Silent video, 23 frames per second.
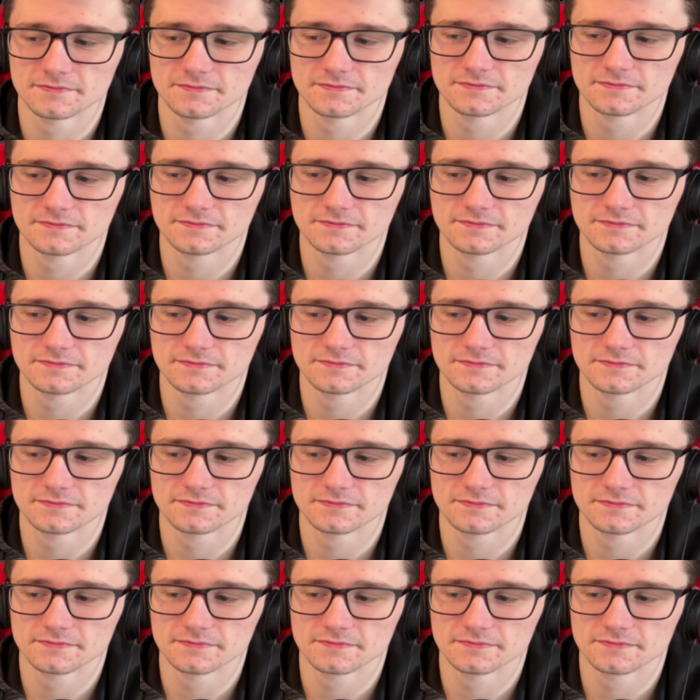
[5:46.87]

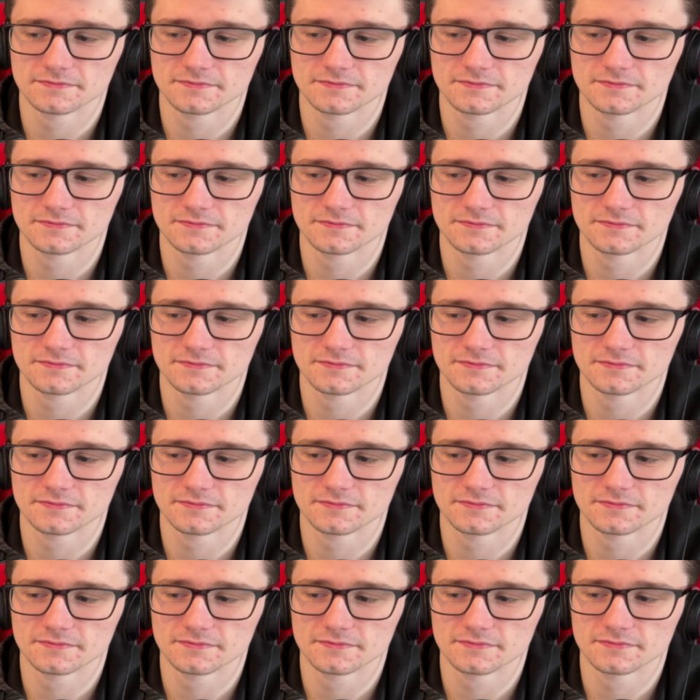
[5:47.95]

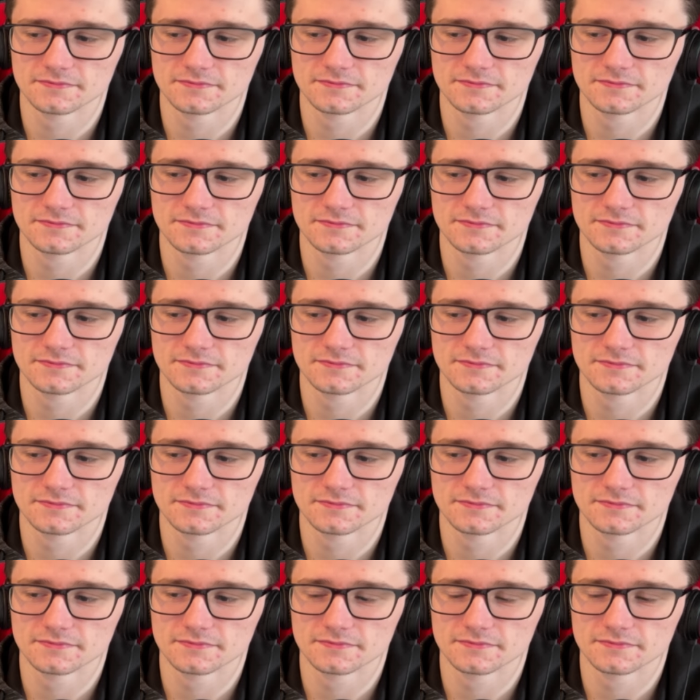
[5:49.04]

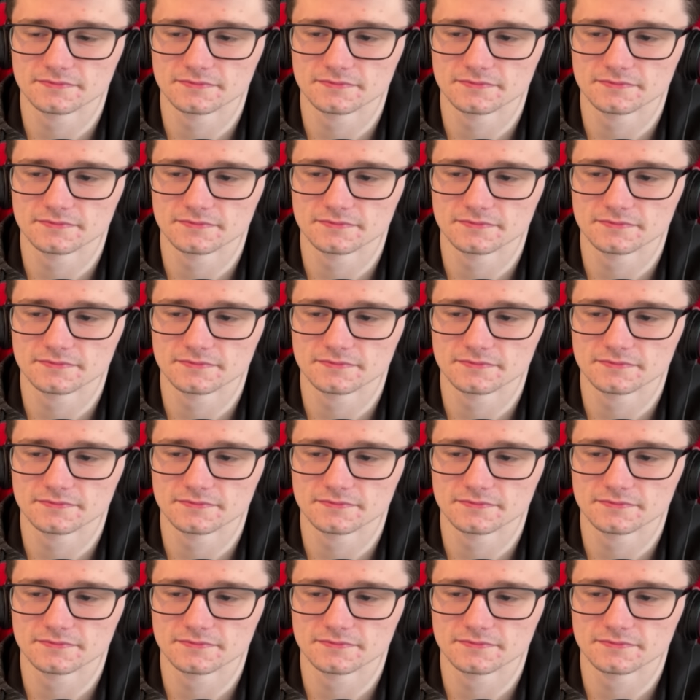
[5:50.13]
The person shown says nothing.